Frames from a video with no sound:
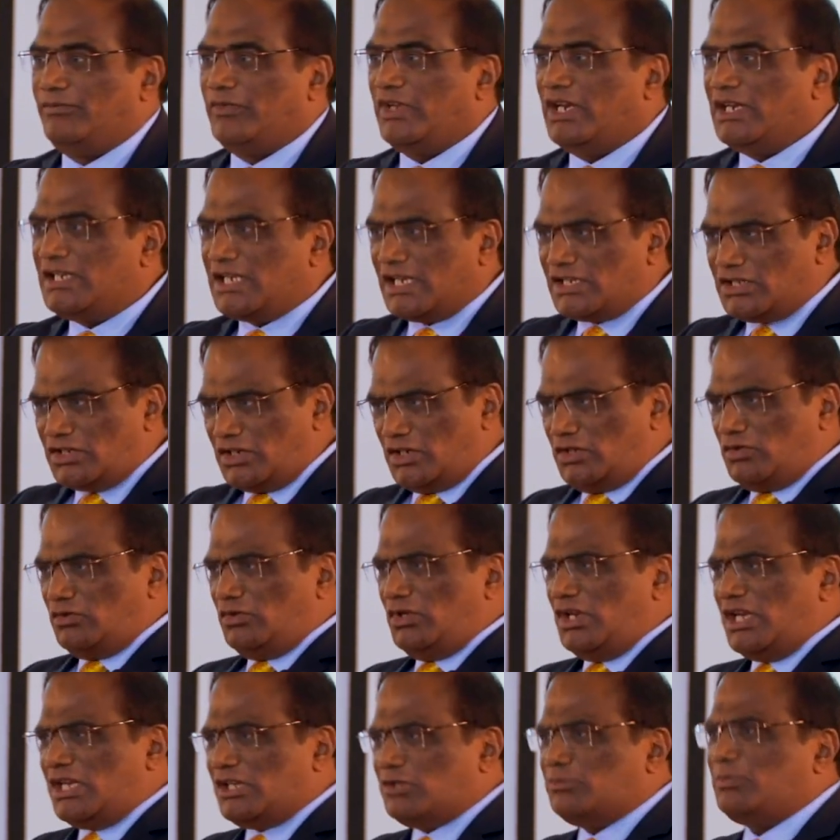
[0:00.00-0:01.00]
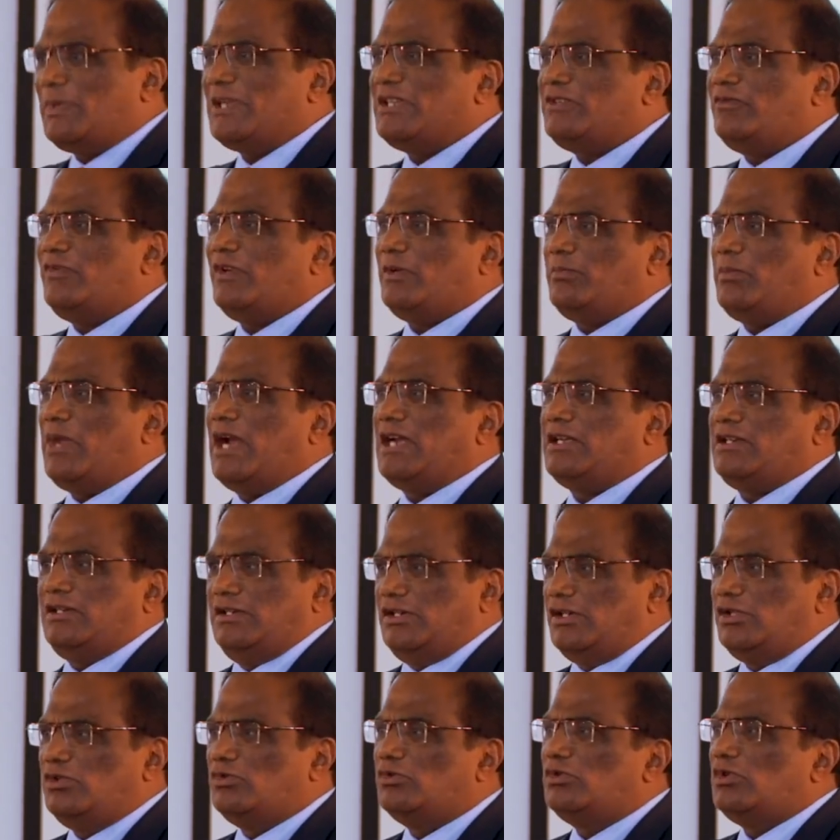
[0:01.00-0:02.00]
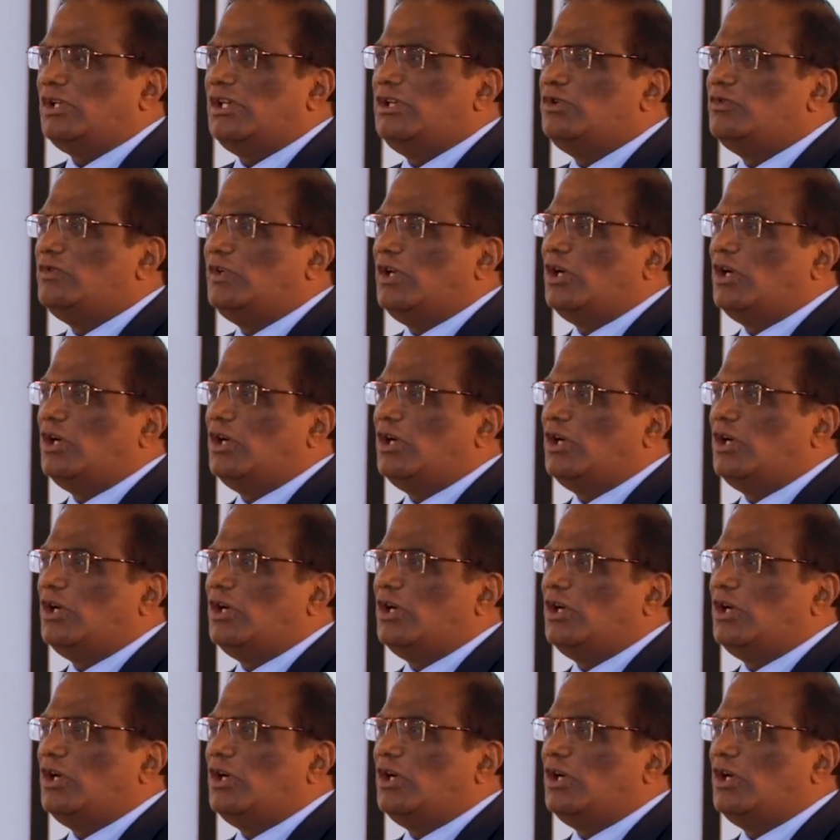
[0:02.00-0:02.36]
It has a unique specific pattern. You will